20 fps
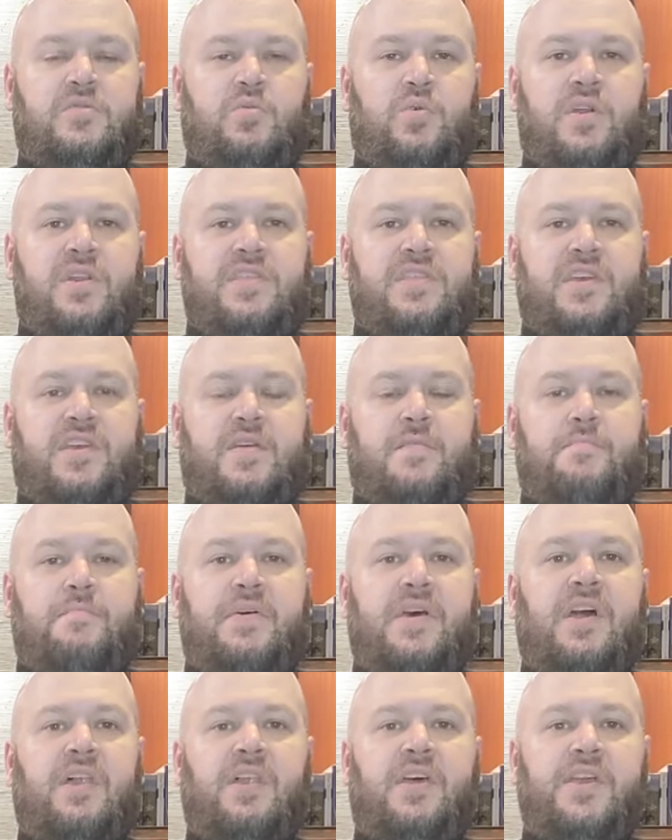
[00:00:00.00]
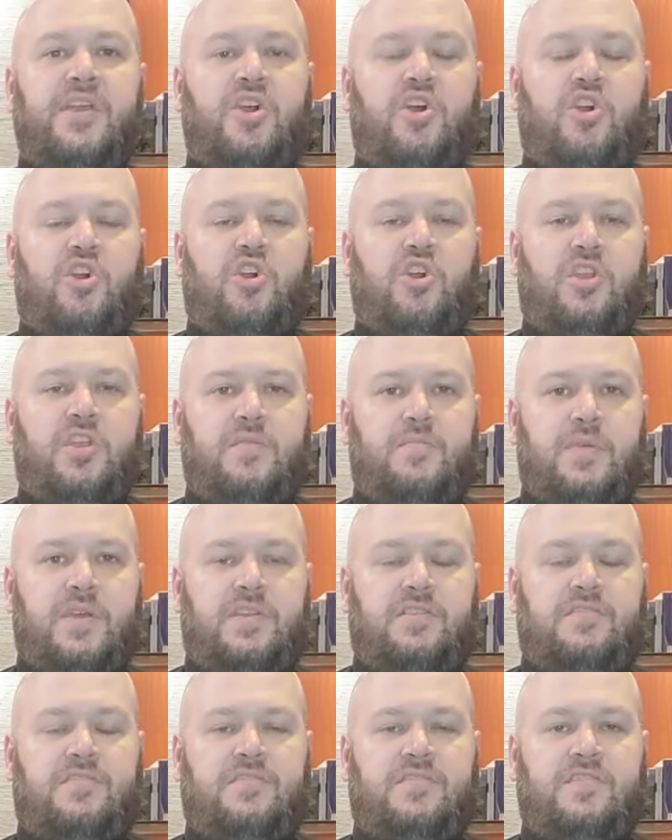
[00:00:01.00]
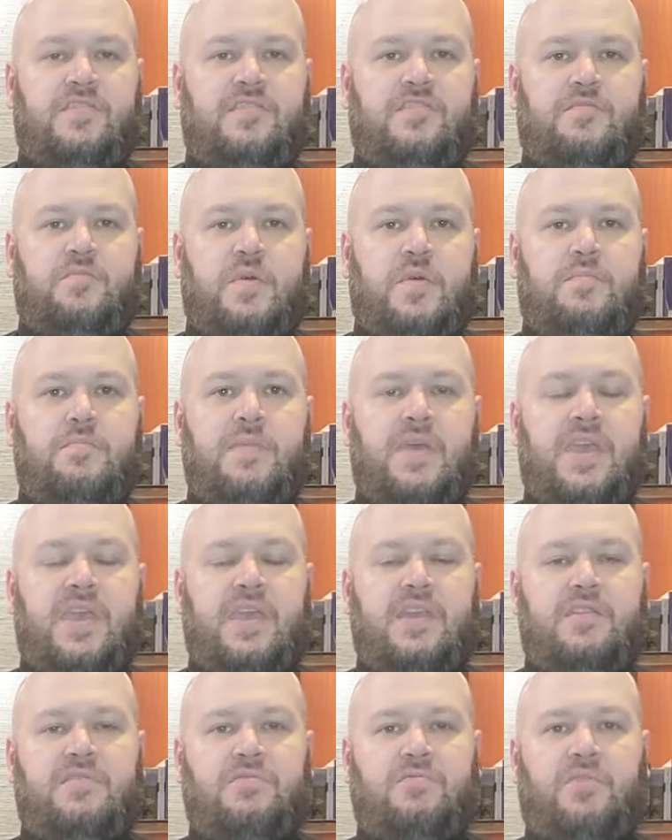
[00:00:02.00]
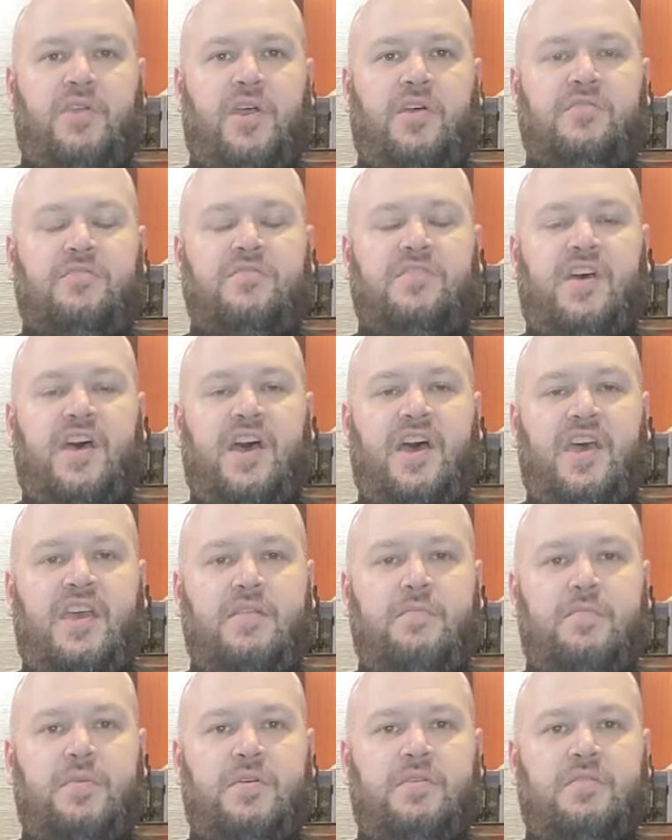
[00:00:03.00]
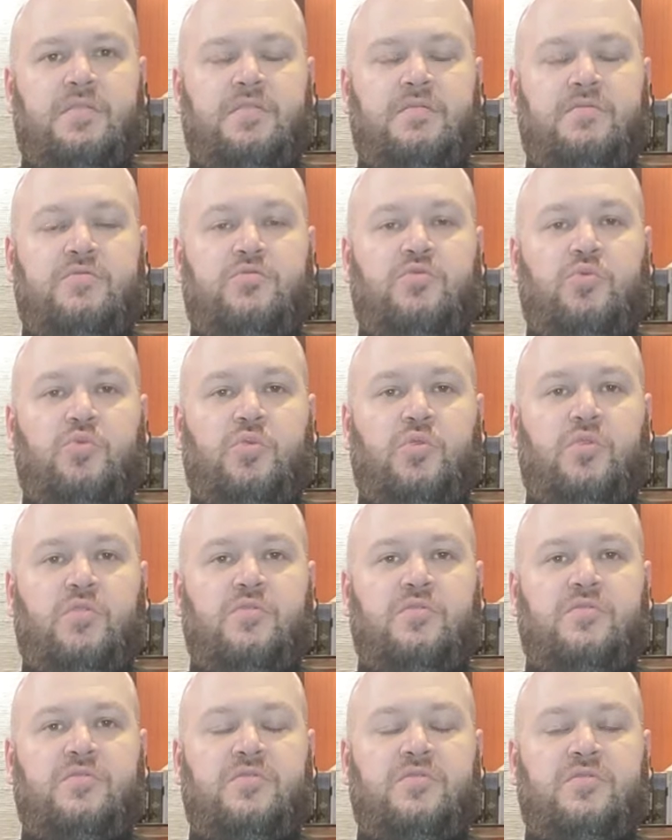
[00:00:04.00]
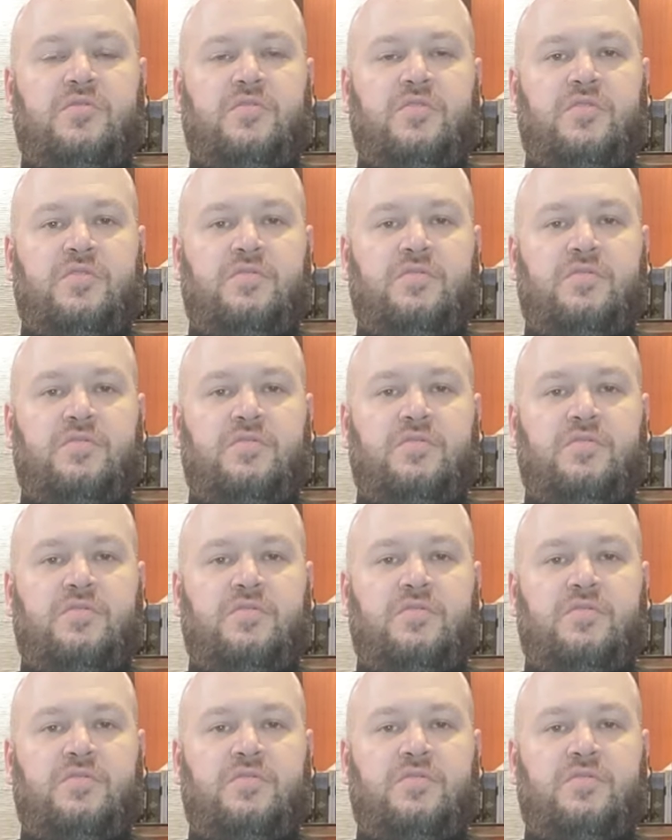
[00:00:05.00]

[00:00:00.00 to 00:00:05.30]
one of the compelling arguments that's been made throughout time towards